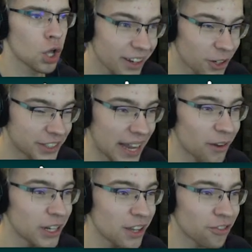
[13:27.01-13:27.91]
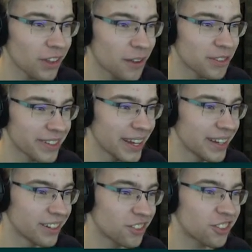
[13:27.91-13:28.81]
little downy is
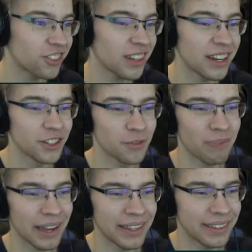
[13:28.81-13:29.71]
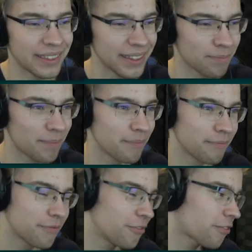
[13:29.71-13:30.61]
getting singed by
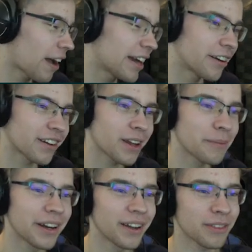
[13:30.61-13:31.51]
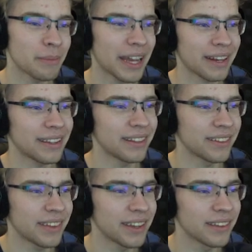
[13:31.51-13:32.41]
the fire coming off the back of
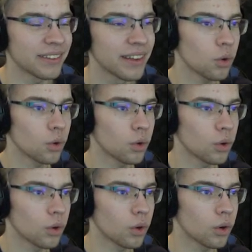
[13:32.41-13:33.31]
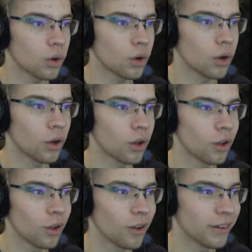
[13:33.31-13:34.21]
these things. Oh.
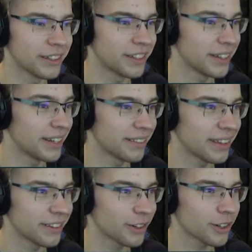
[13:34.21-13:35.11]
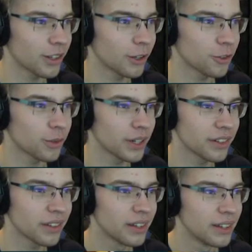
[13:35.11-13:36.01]
Oh, geez, these are close
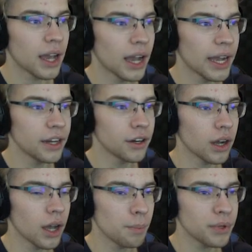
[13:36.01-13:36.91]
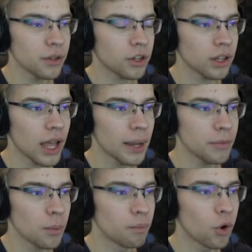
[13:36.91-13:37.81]
ones. The higher up you
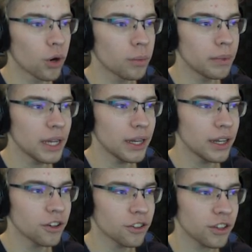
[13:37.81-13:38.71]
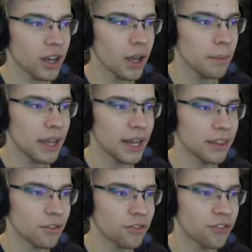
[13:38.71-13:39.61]
climb, the more meteors come
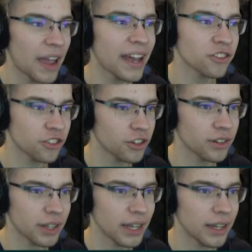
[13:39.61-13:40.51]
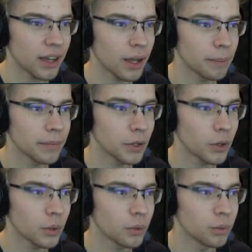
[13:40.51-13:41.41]
and the faster they come.
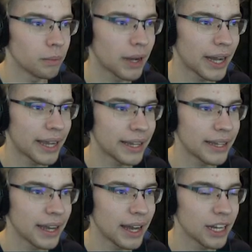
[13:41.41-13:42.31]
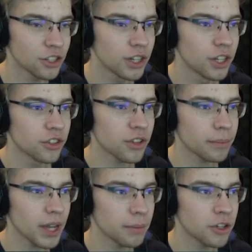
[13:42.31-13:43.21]
Oh my gosh.
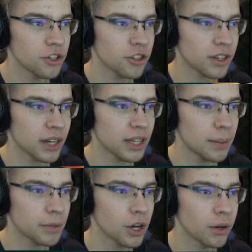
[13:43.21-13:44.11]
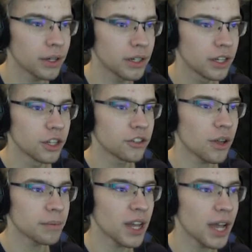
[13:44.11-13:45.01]
Sometimes you just gotta keep going.
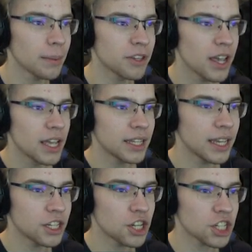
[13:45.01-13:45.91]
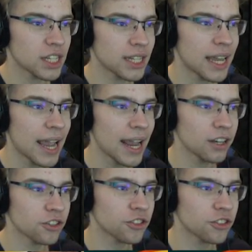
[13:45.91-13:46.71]
Sometimes you just can't